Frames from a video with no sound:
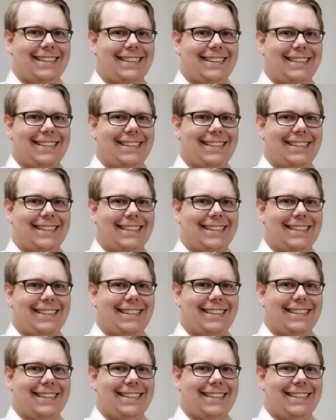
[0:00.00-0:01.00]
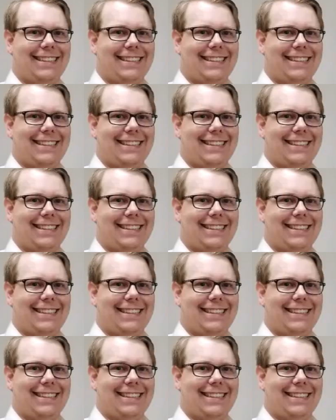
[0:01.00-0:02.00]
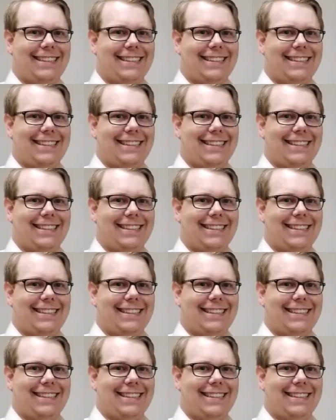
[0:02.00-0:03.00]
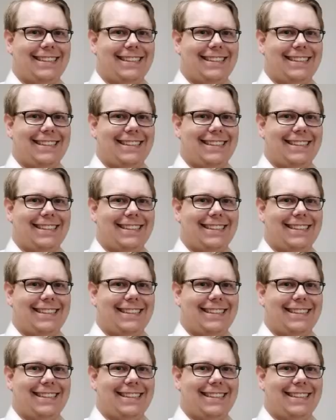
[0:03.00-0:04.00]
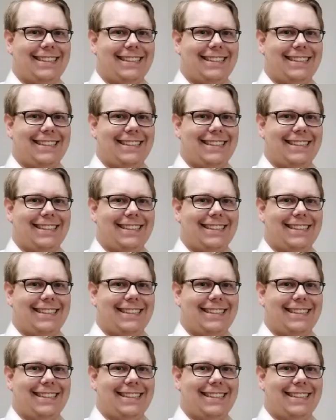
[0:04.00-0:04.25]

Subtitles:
[no speech]